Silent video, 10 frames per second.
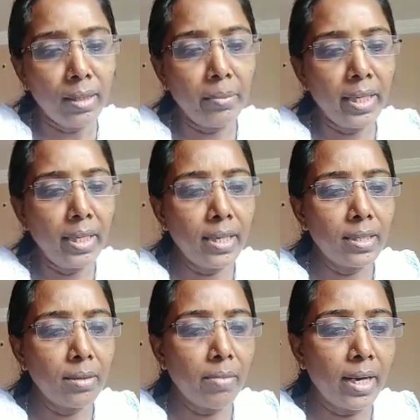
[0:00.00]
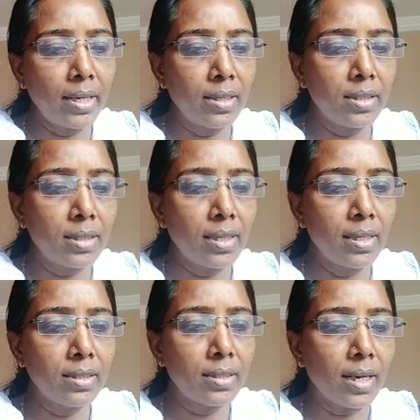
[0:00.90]
The mediator, by his
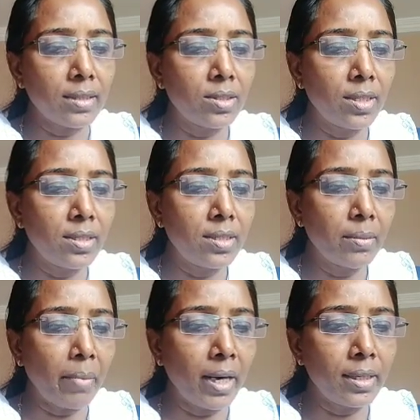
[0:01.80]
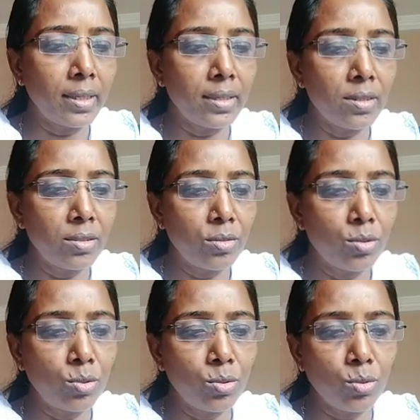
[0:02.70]
skills, assists the parties
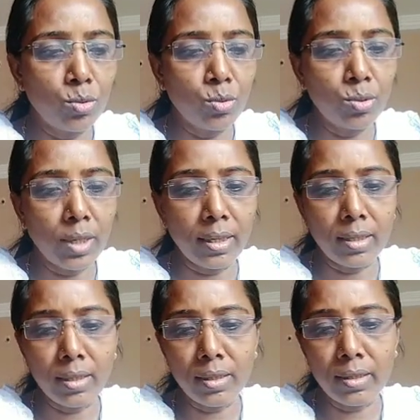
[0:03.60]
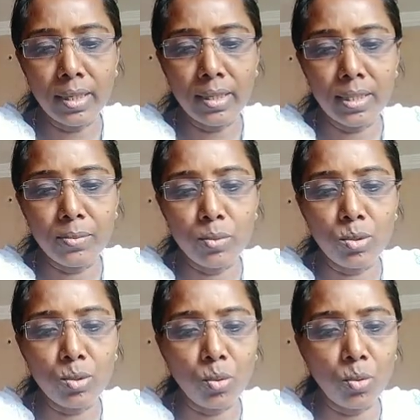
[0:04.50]
to settle their
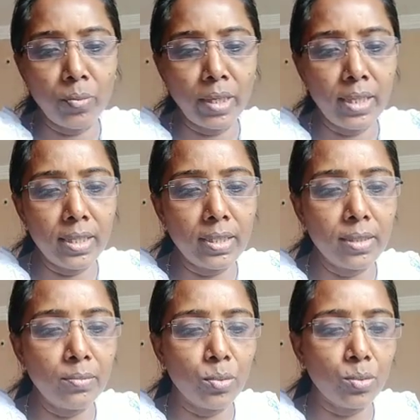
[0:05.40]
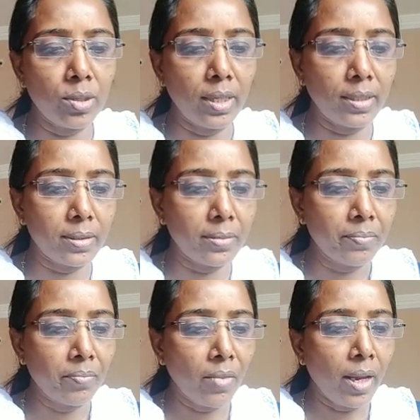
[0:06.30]
dispute through mediation proceedings.
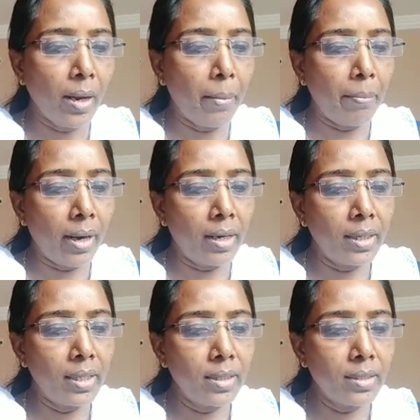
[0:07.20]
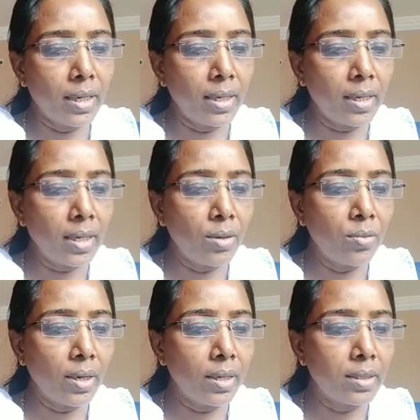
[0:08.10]
Parties
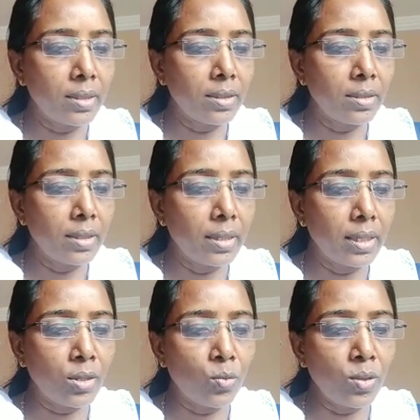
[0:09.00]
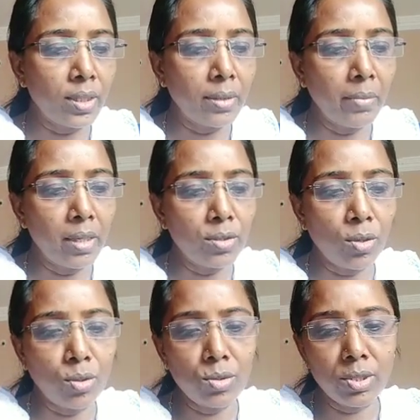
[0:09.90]
arrive at equitable
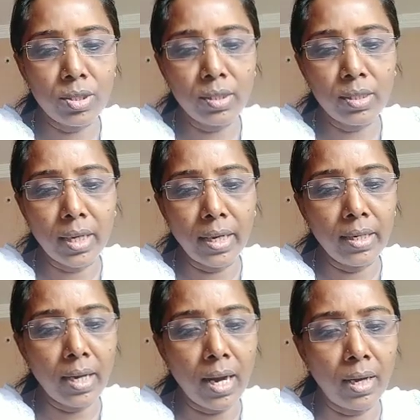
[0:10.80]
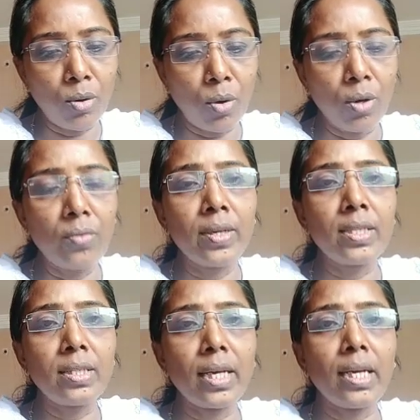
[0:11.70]
solutions and are
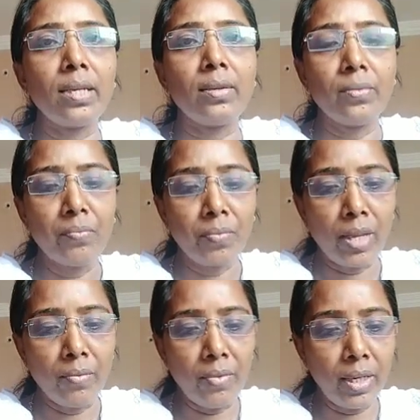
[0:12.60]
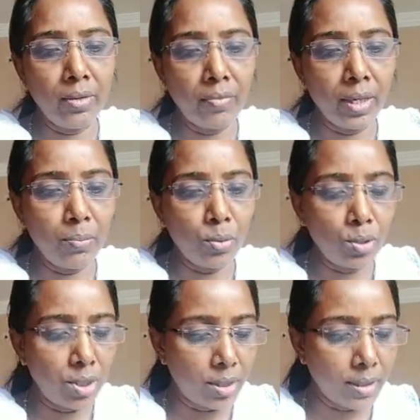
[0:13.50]
always in win-win
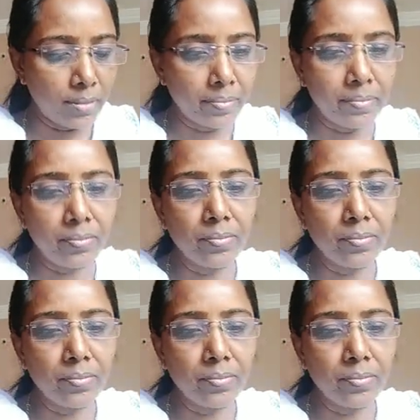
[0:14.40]
position.